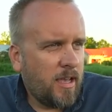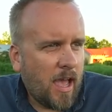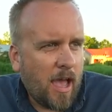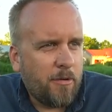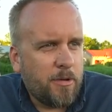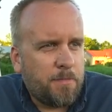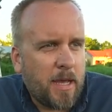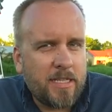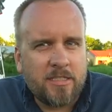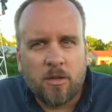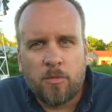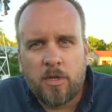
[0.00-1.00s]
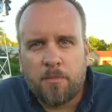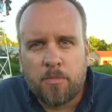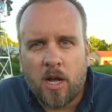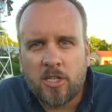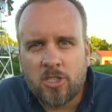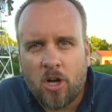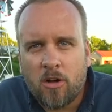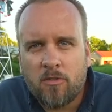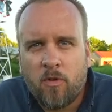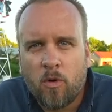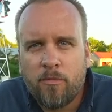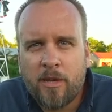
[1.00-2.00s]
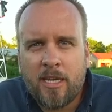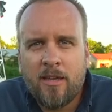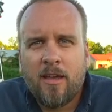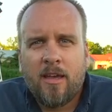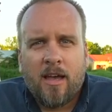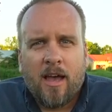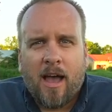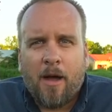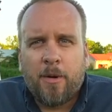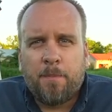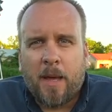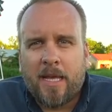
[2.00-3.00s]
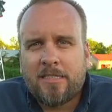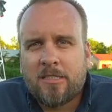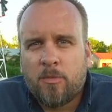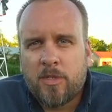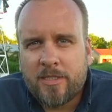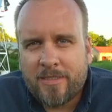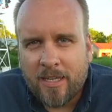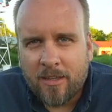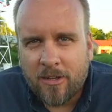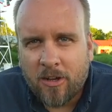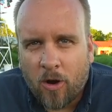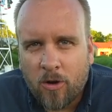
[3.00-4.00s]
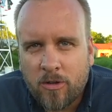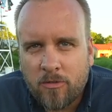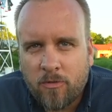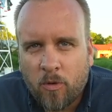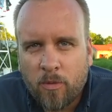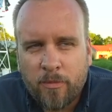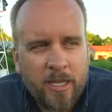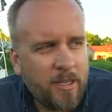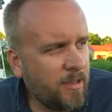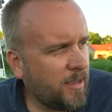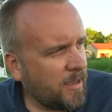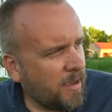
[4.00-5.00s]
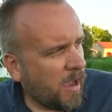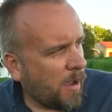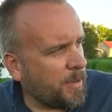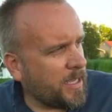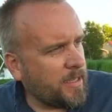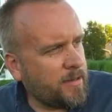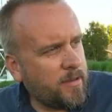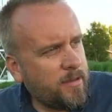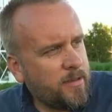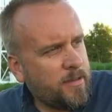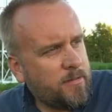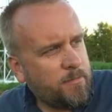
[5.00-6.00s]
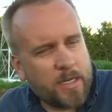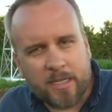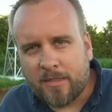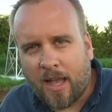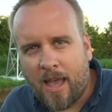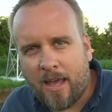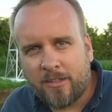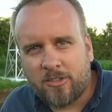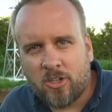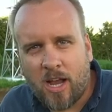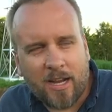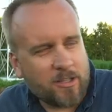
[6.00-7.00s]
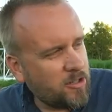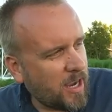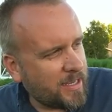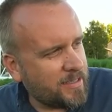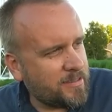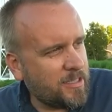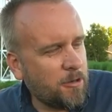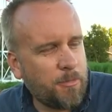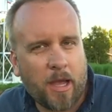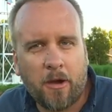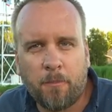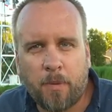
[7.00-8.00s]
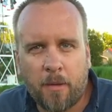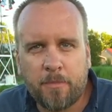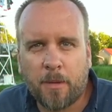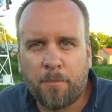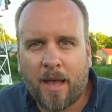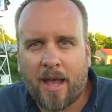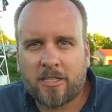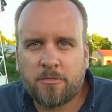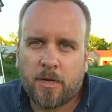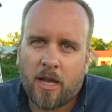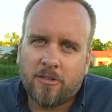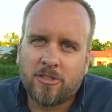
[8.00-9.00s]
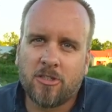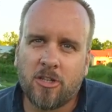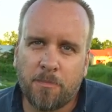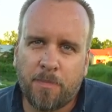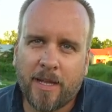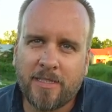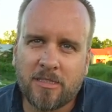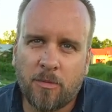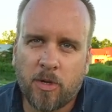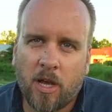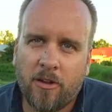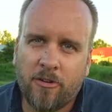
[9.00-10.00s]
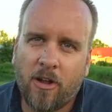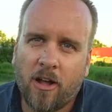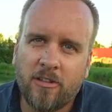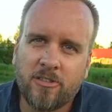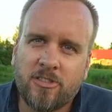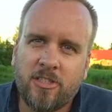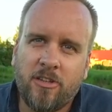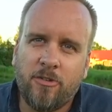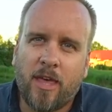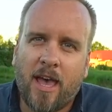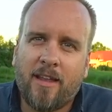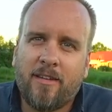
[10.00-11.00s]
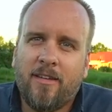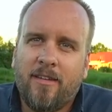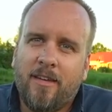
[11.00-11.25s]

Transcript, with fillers: I would pay someone to brush hog for me. I would pay someone to till a garden for me. I mean, because I had a tractor, I could till my own pumpkin patch, but I also could have paid someone $100 to do that.